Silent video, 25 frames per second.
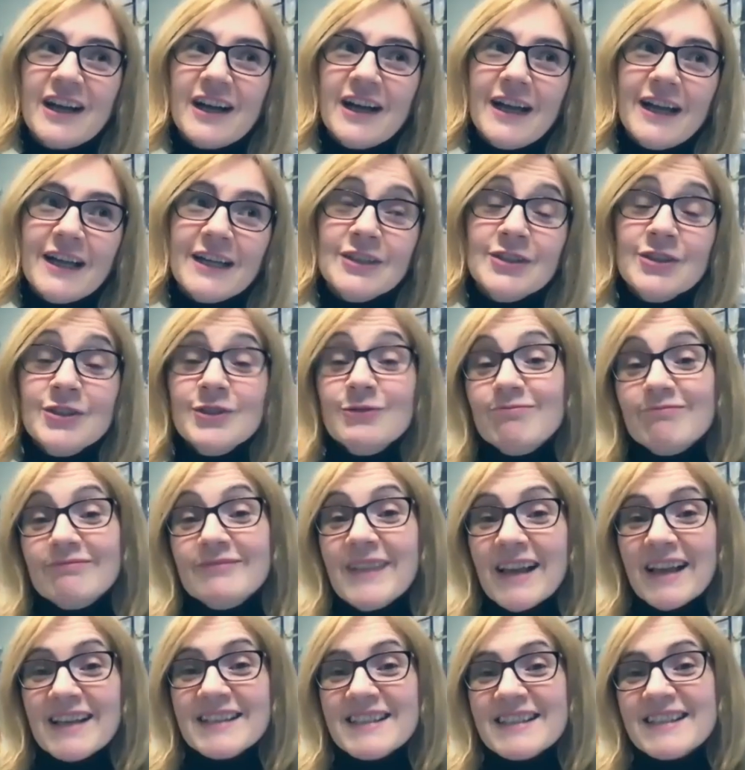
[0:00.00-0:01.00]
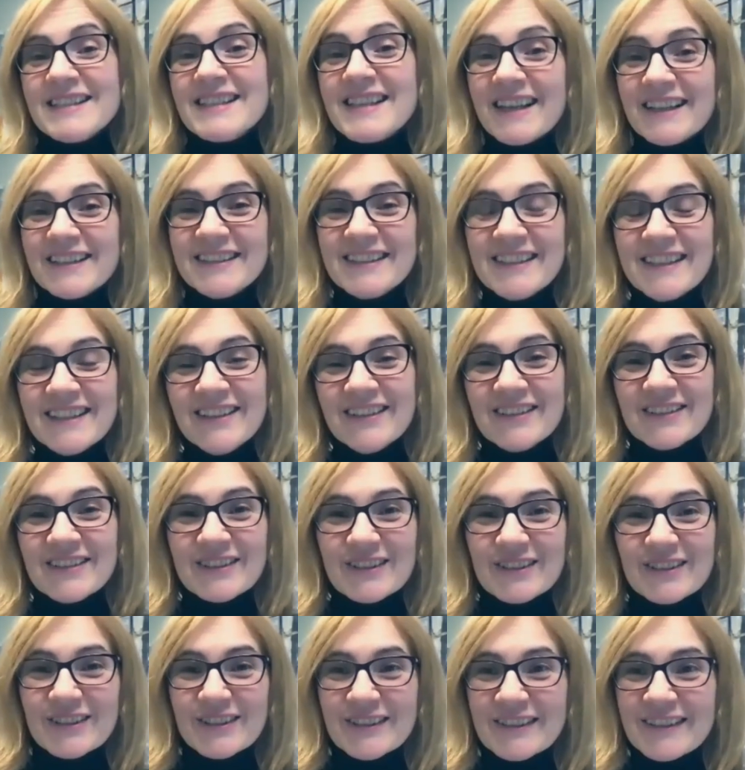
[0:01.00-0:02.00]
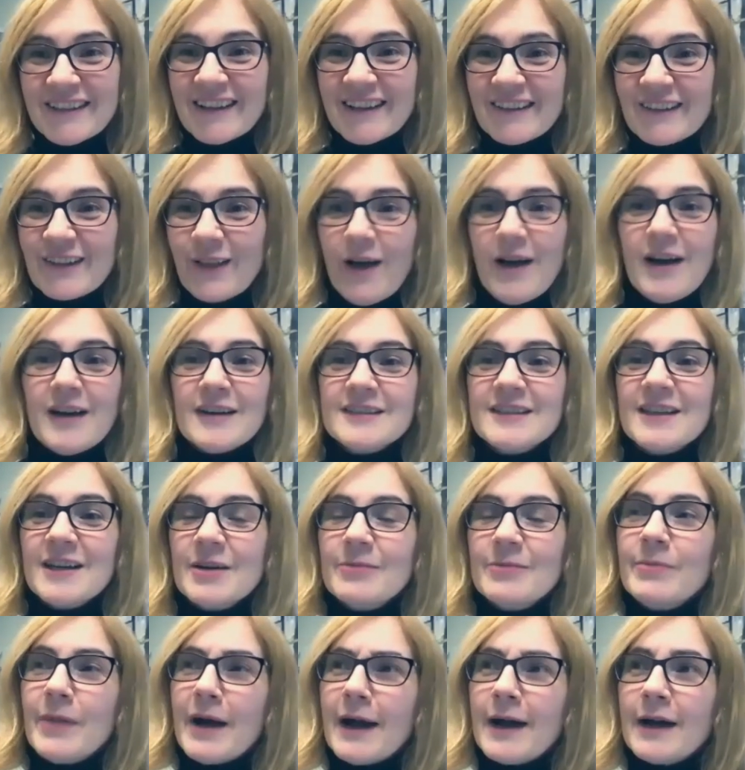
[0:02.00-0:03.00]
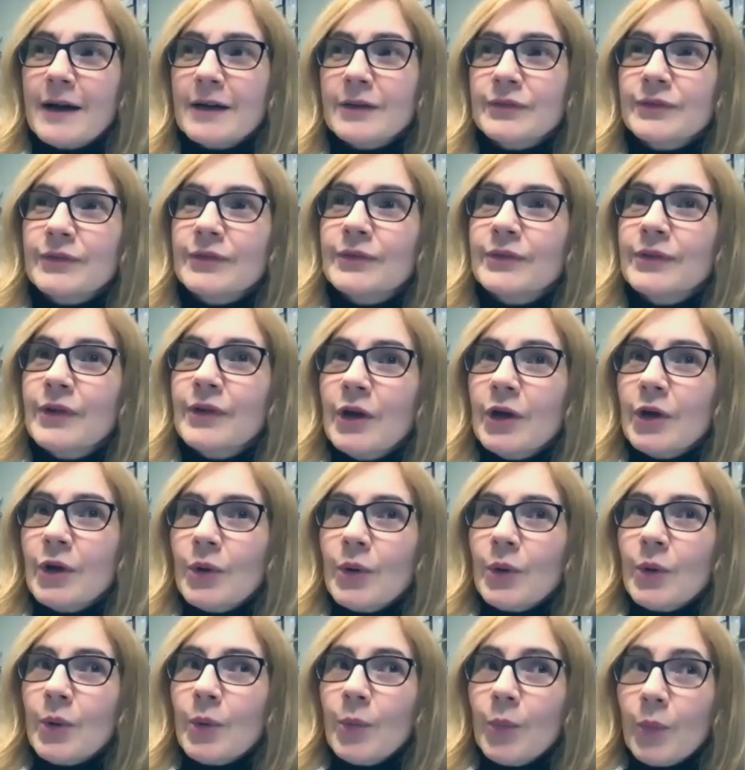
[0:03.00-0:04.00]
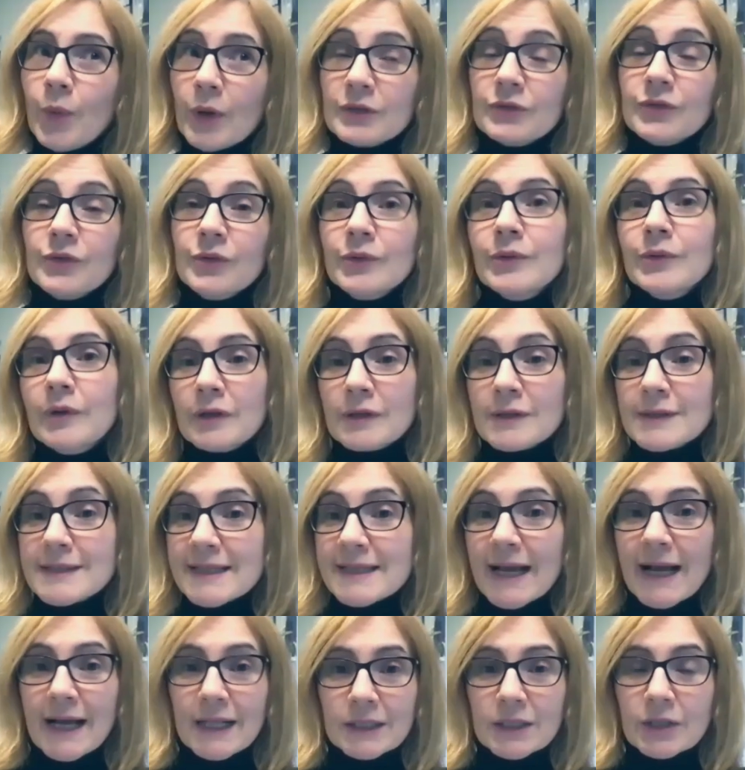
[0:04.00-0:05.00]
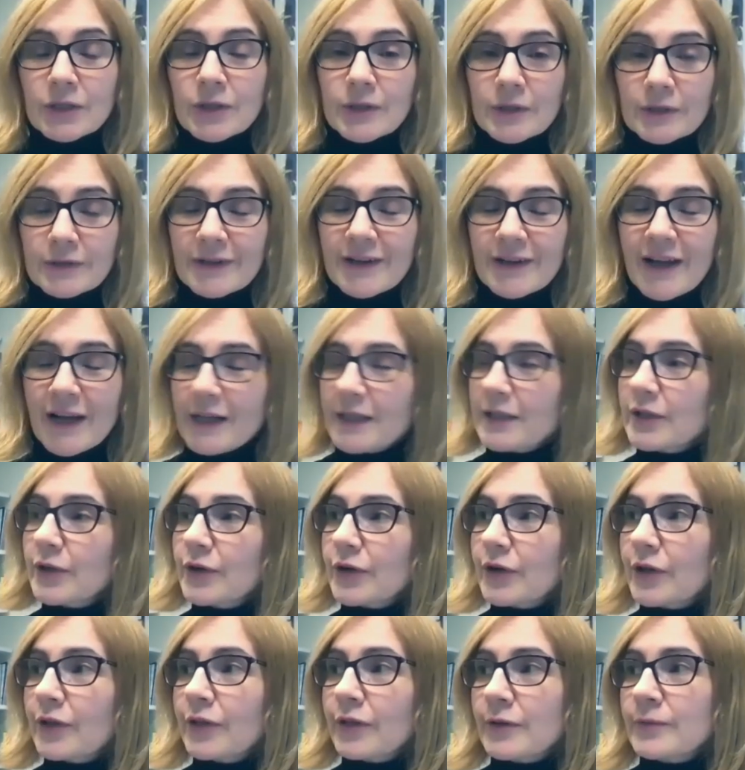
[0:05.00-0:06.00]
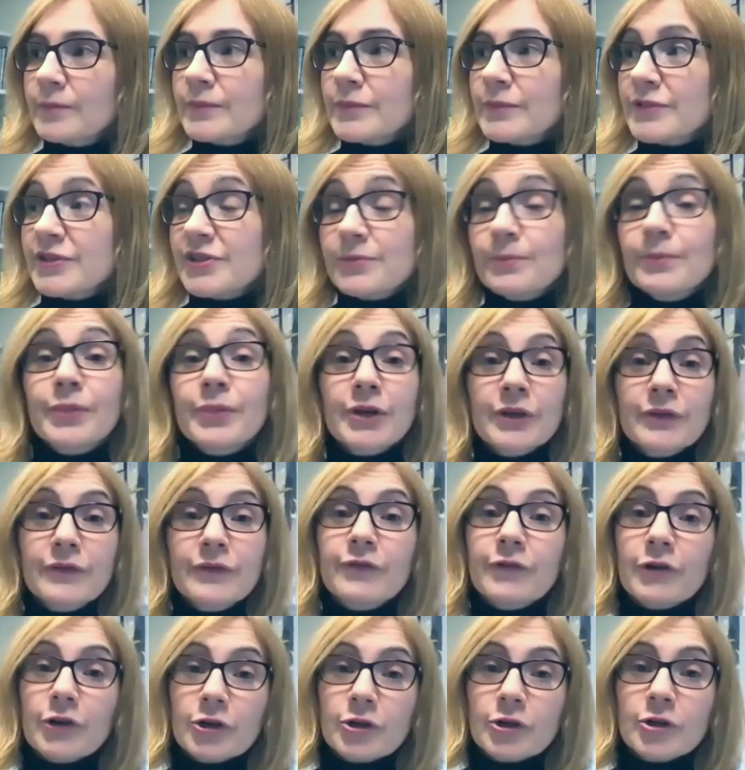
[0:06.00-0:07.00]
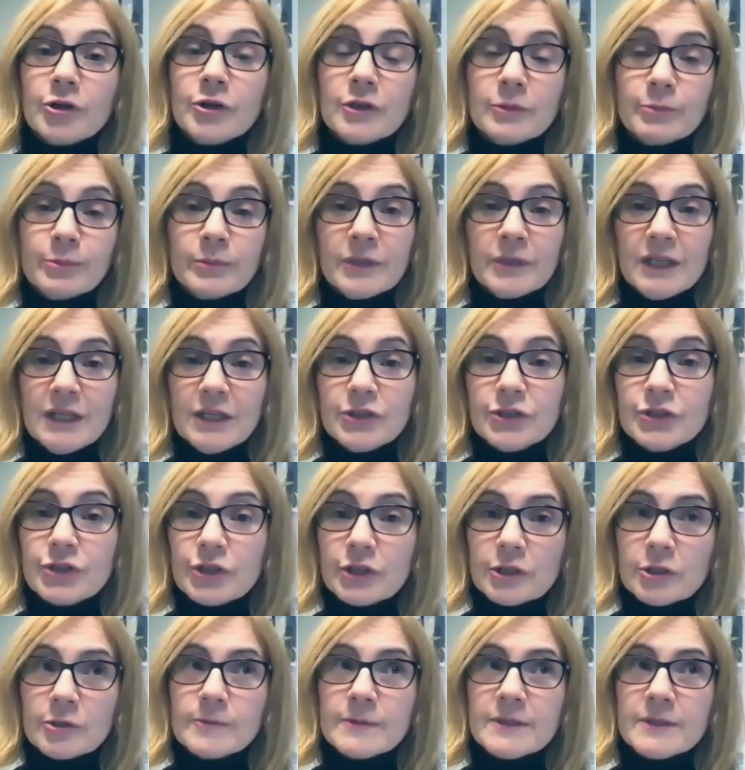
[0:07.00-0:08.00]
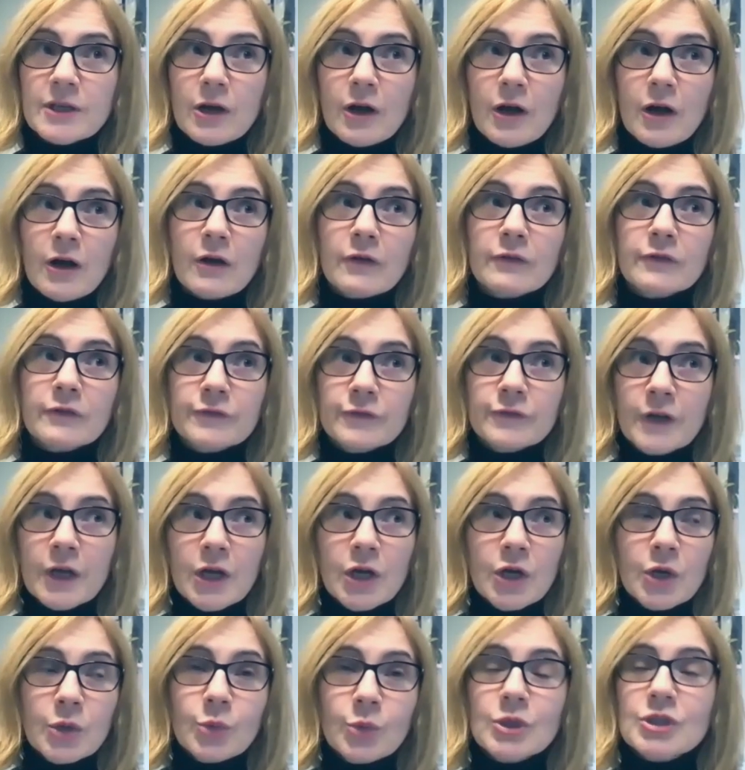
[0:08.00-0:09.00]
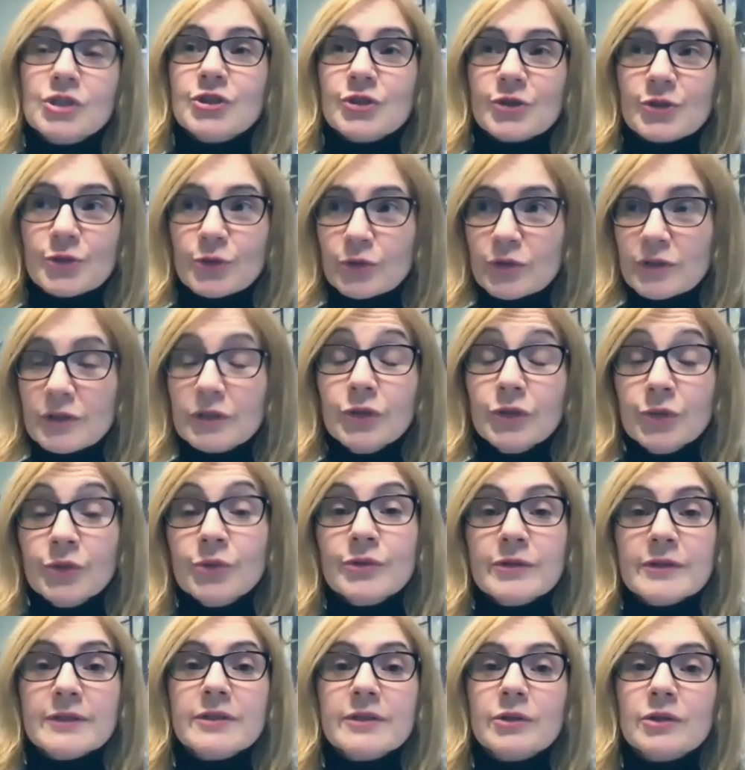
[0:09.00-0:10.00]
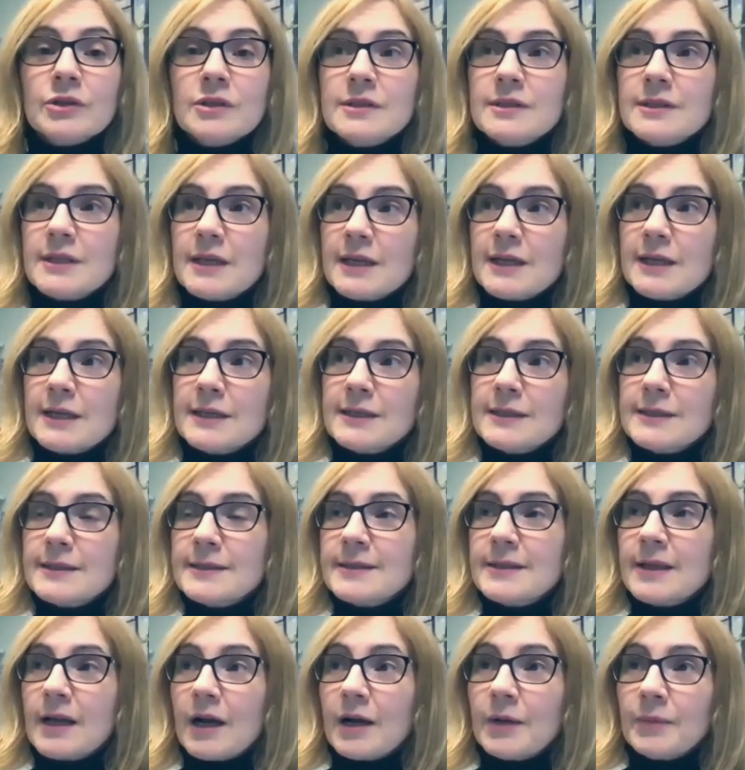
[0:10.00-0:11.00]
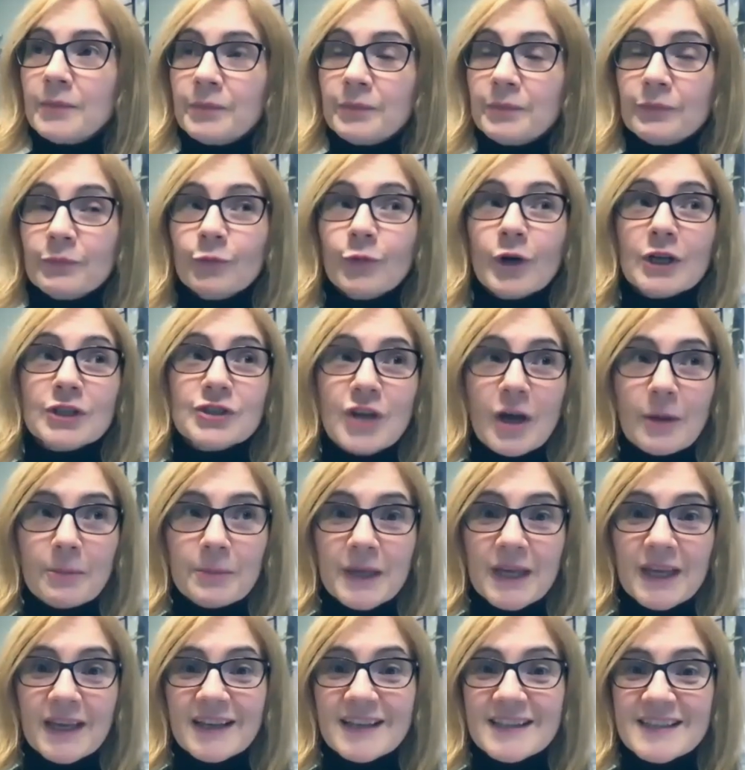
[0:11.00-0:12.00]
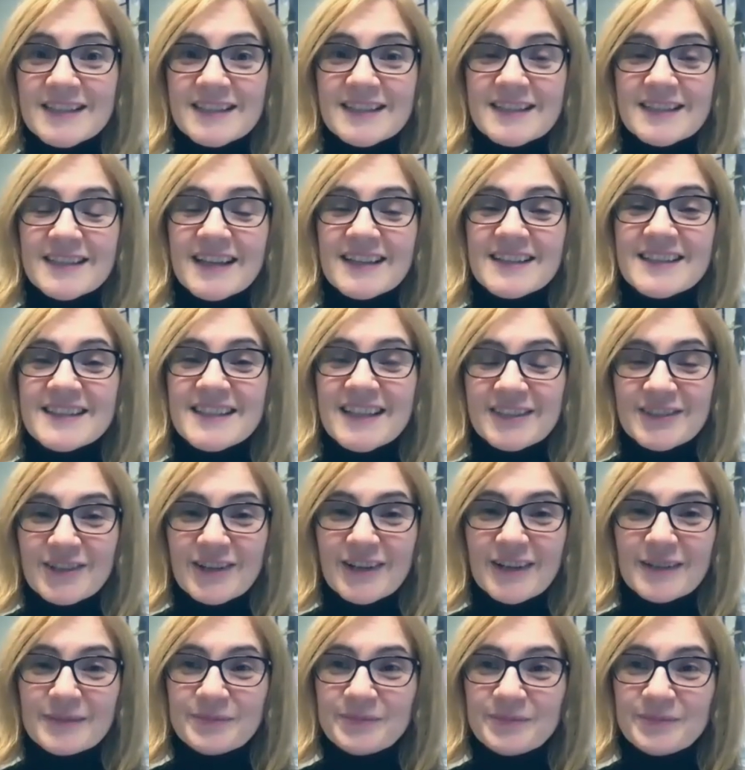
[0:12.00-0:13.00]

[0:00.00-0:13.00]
And as I said, you learn a lot about what Google's algorithms prefer in terms of which news sources, what topics, etc.